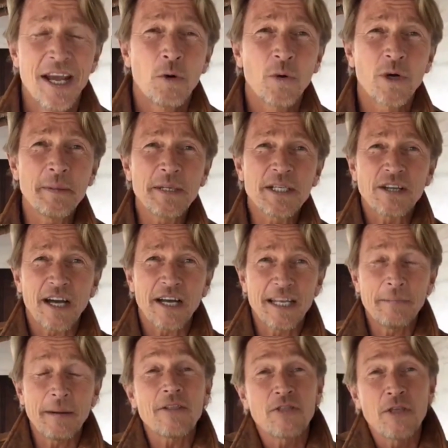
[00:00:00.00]
We're going to be talking
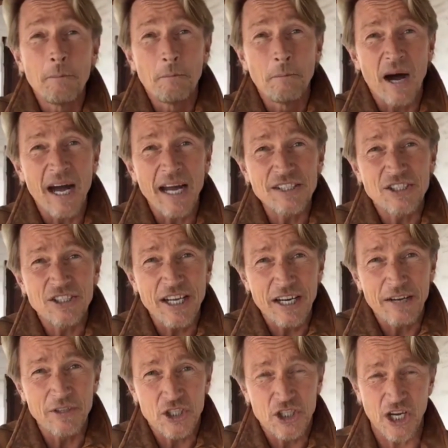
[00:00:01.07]
about the mindset
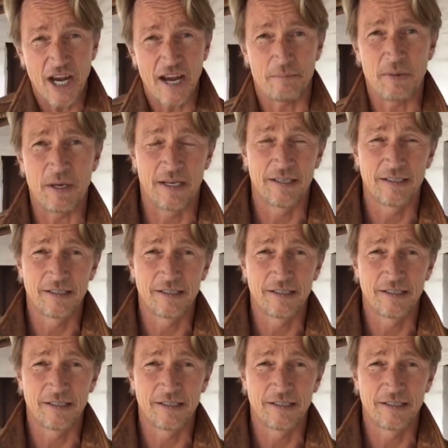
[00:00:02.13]
of a champion.